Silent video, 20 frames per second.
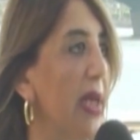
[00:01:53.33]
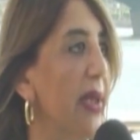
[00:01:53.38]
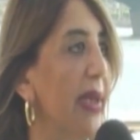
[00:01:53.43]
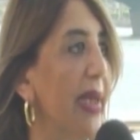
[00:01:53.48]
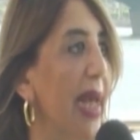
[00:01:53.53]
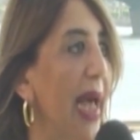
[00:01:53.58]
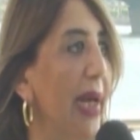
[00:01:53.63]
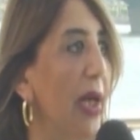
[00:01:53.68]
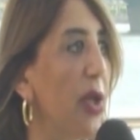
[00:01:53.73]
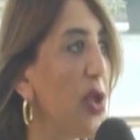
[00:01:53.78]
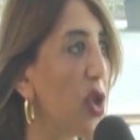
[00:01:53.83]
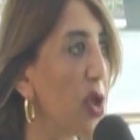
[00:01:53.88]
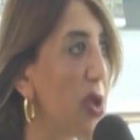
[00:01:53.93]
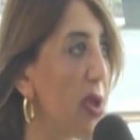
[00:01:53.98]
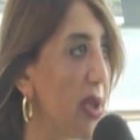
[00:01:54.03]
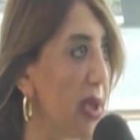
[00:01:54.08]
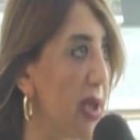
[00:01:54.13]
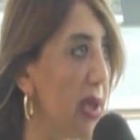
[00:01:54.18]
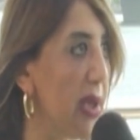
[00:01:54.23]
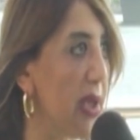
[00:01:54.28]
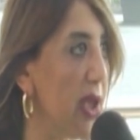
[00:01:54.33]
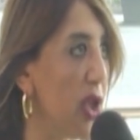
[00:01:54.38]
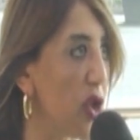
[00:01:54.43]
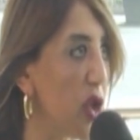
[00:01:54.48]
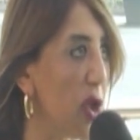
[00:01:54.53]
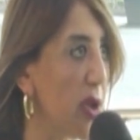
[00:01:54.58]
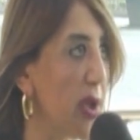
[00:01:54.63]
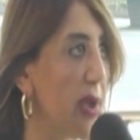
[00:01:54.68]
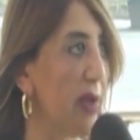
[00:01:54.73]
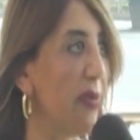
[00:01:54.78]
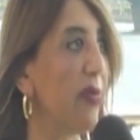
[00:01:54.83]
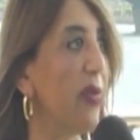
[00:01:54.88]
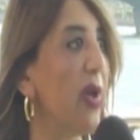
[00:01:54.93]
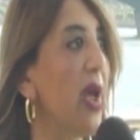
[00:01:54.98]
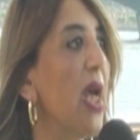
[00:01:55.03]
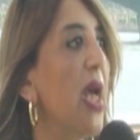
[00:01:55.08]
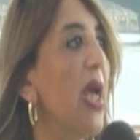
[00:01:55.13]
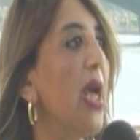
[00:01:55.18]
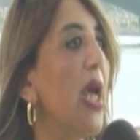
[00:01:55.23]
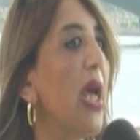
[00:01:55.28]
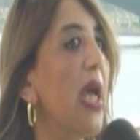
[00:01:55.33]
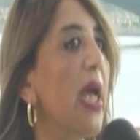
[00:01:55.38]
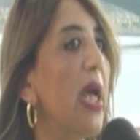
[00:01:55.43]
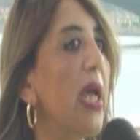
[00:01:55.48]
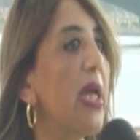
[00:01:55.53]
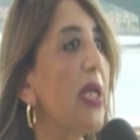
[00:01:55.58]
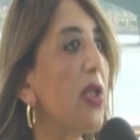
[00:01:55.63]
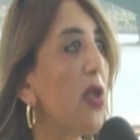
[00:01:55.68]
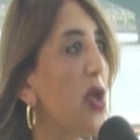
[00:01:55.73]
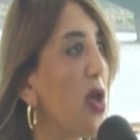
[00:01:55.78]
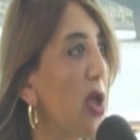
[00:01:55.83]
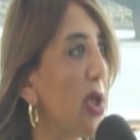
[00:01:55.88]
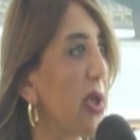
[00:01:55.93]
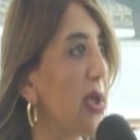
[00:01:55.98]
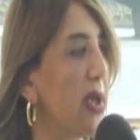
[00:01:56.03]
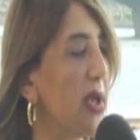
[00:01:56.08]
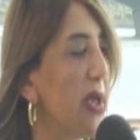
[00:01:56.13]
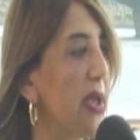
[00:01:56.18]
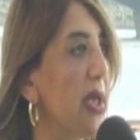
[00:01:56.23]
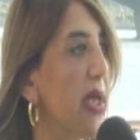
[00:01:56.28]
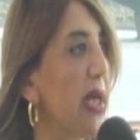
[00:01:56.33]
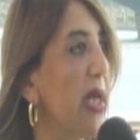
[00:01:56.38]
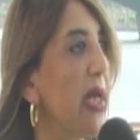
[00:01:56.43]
intelligent initiative, uh, started,